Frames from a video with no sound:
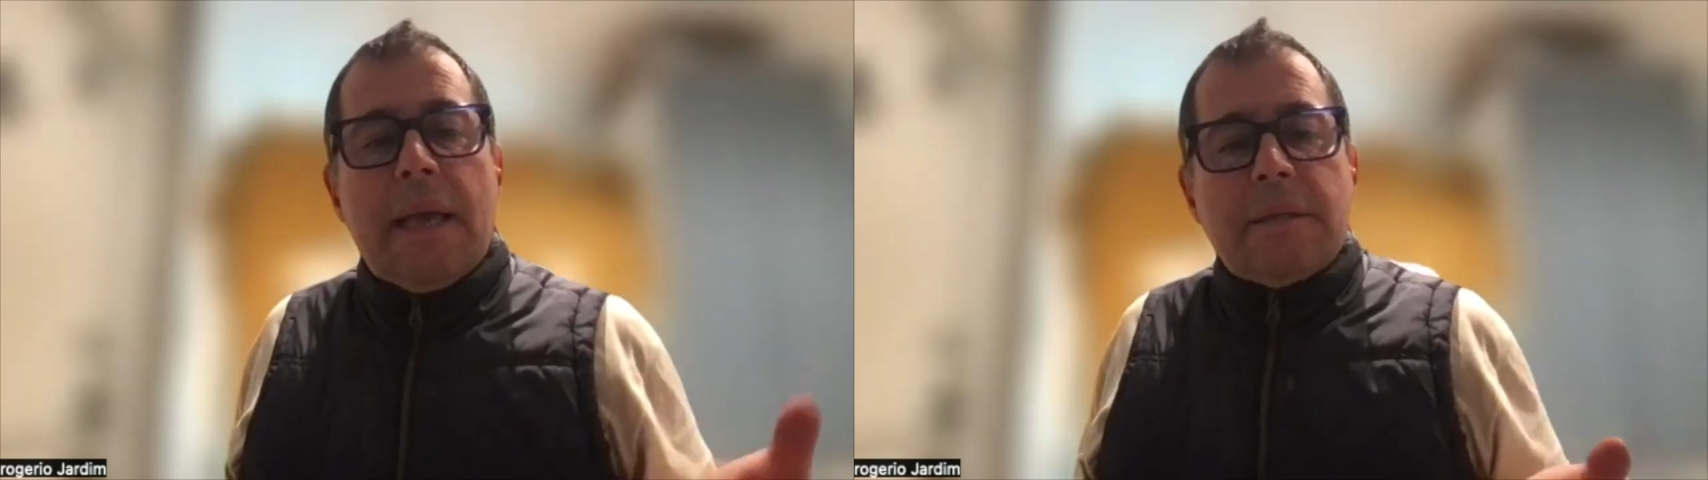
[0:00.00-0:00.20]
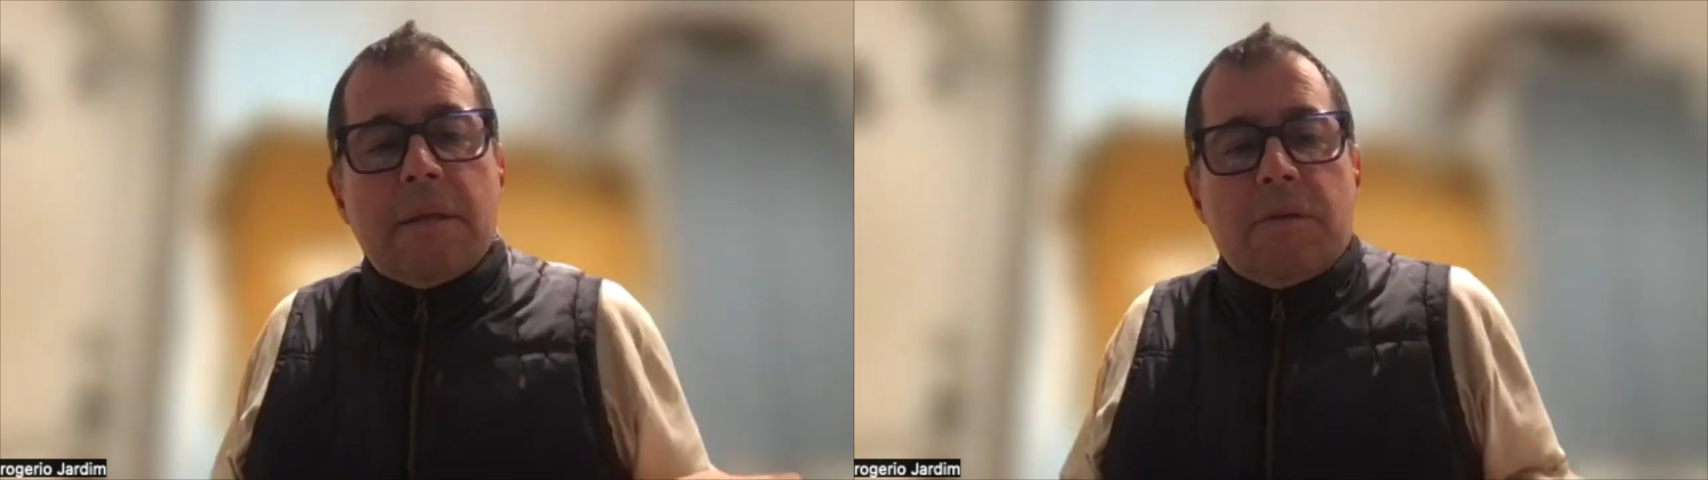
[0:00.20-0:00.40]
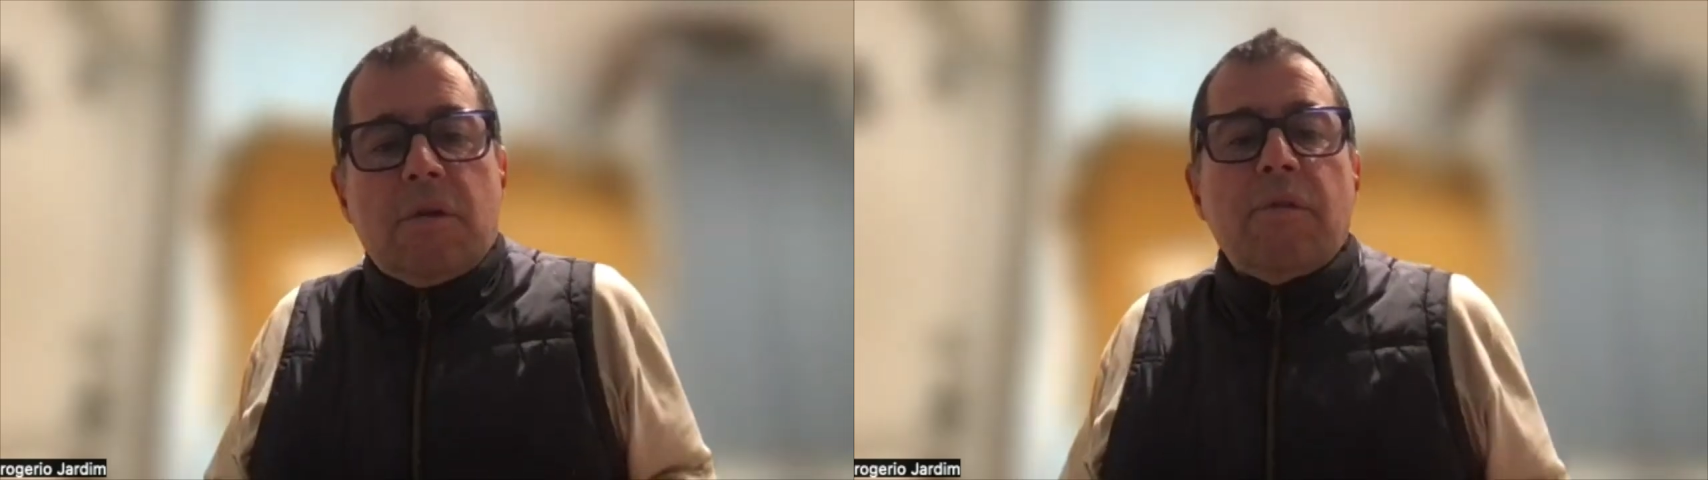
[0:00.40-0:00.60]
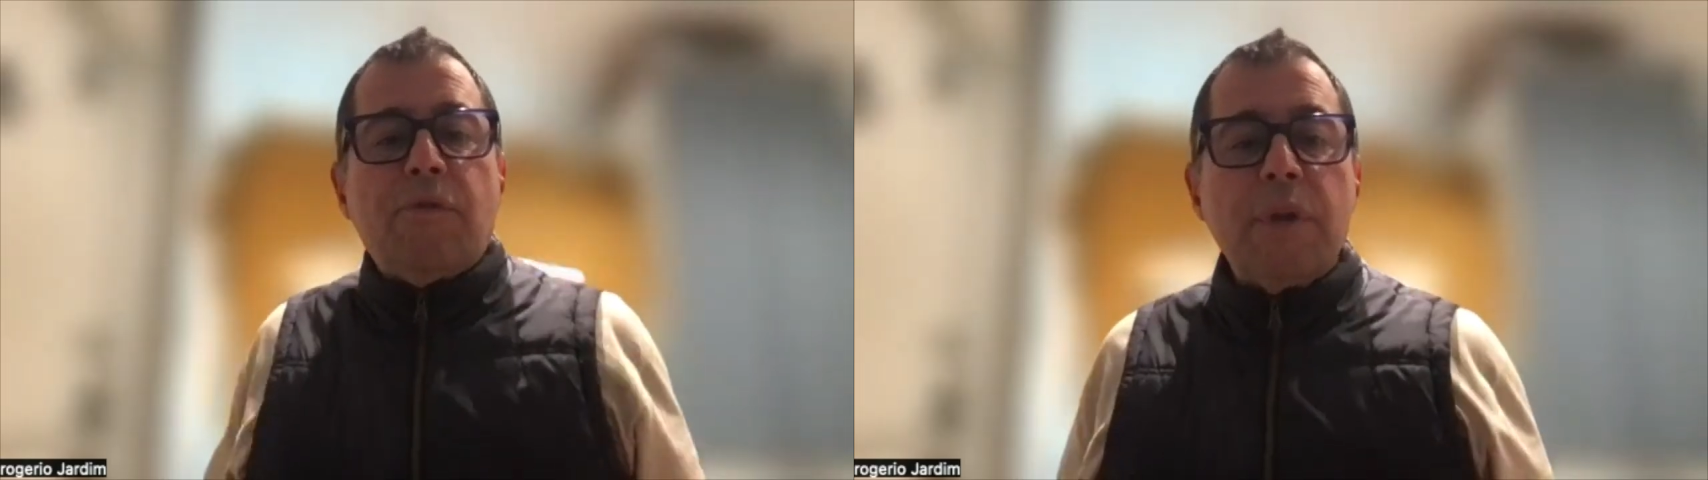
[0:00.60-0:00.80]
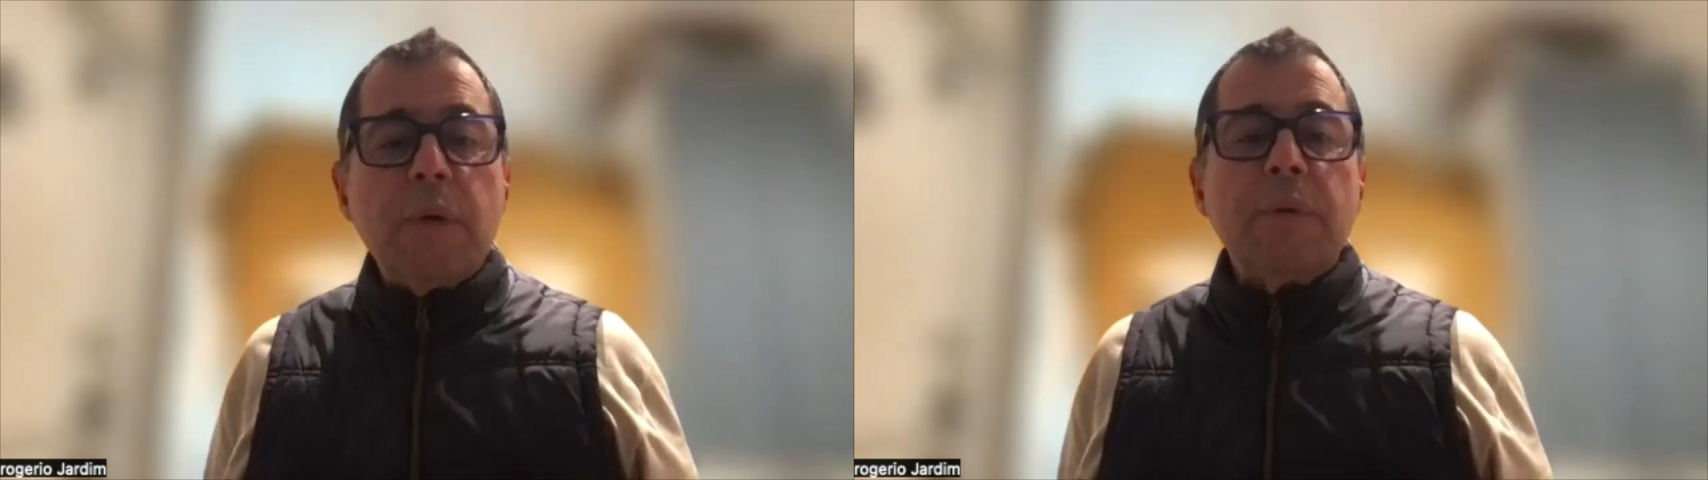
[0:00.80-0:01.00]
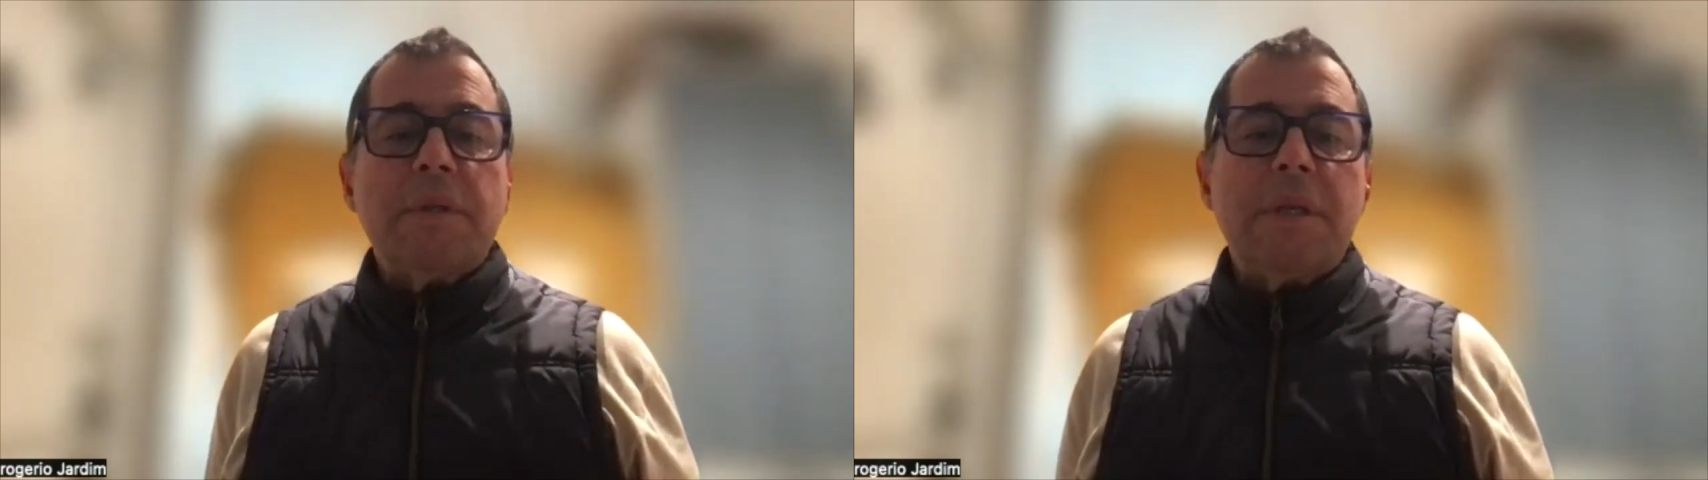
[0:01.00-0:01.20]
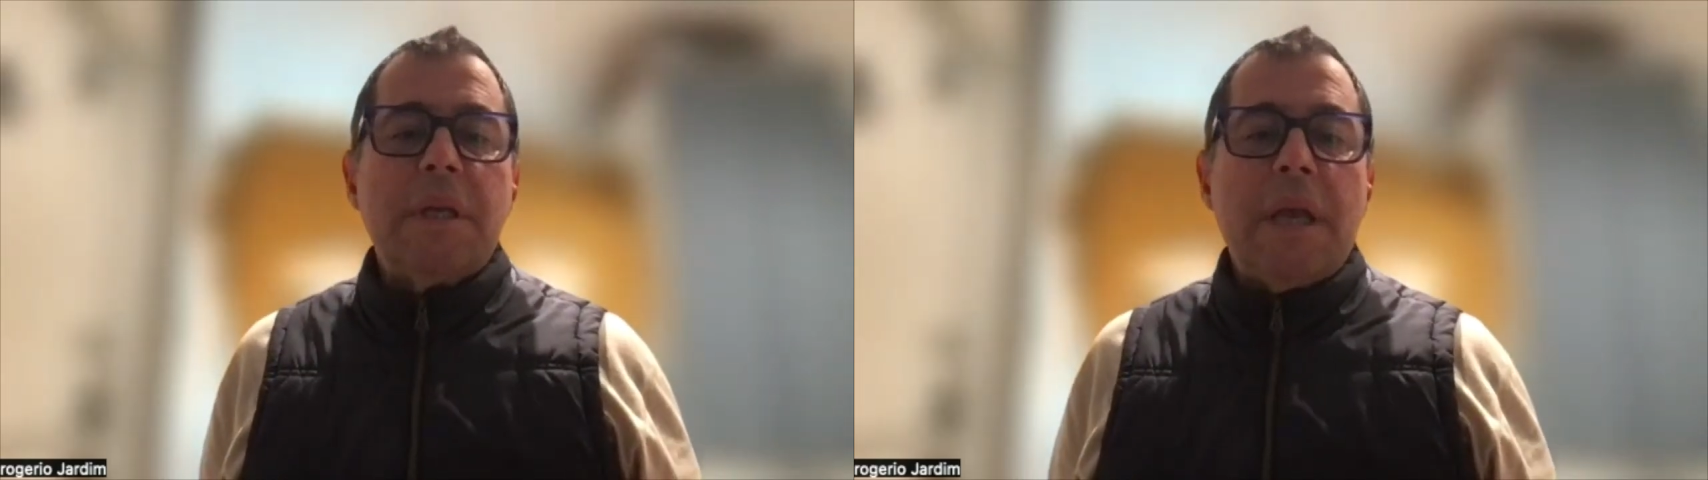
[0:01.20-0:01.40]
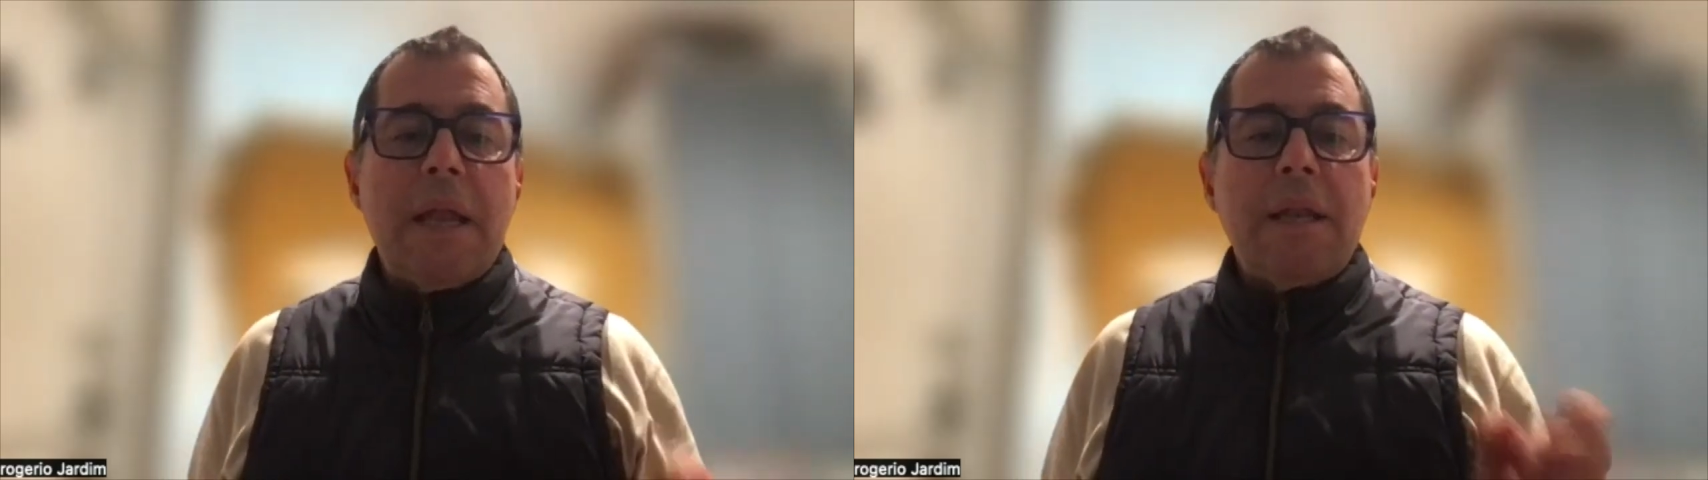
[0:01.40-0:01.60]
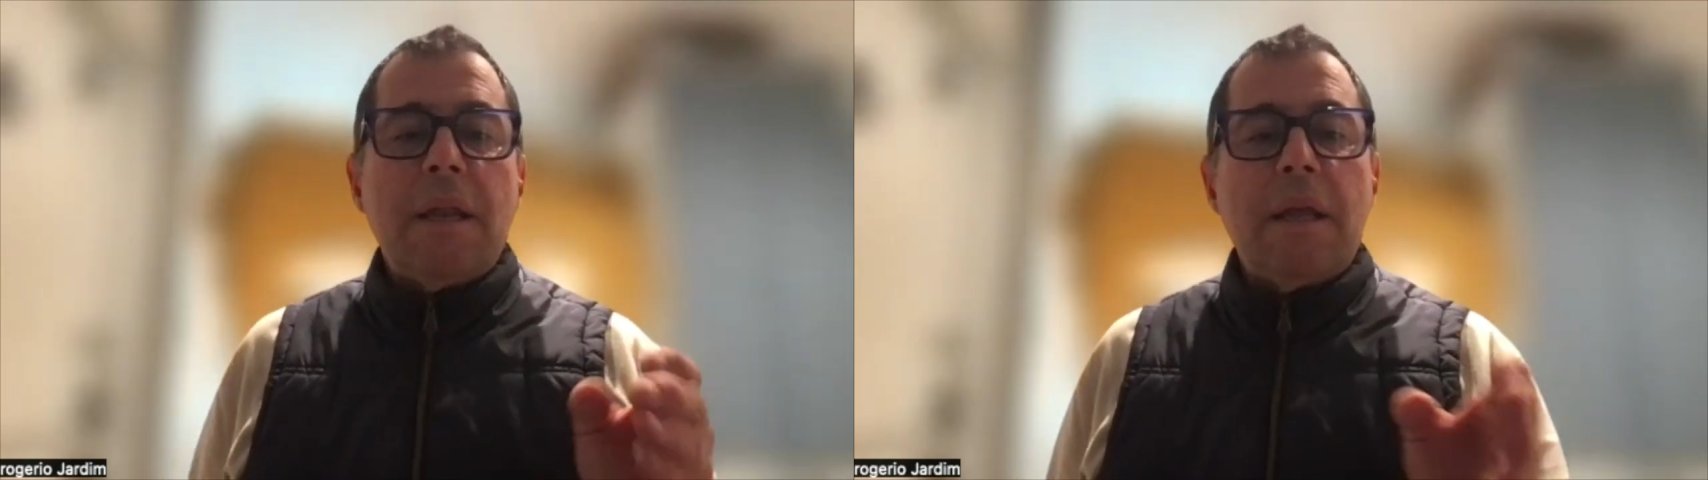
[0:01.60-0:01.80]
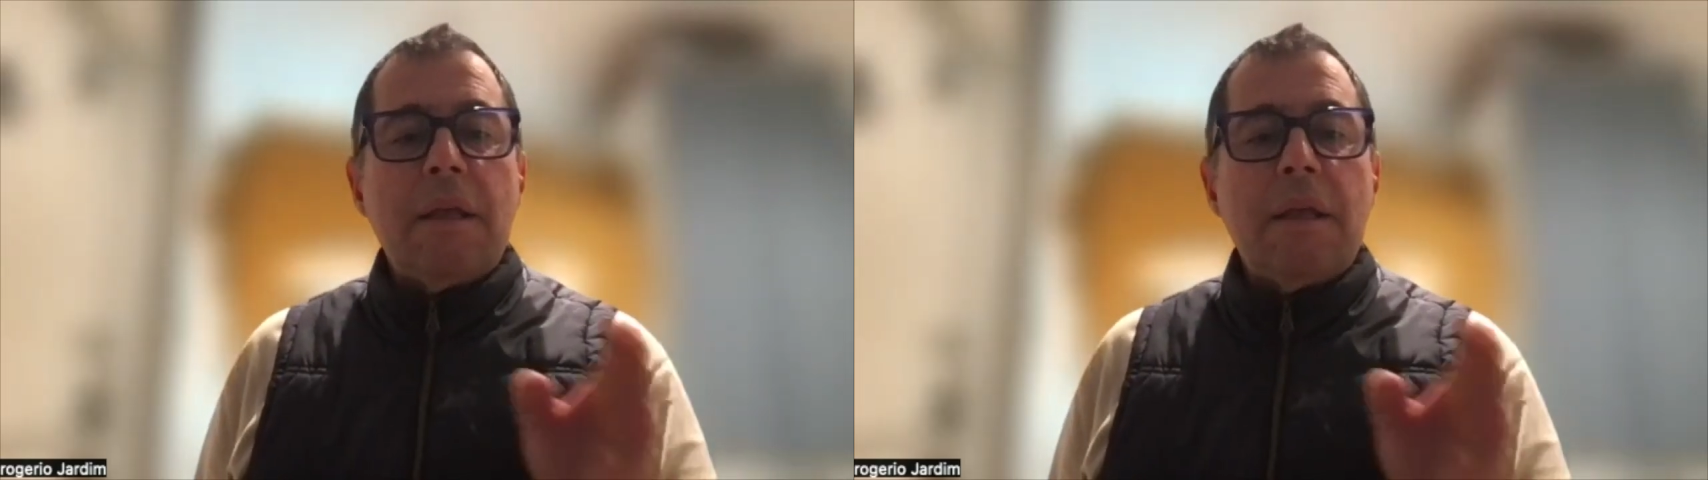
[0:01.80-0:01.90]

has a certain frequency and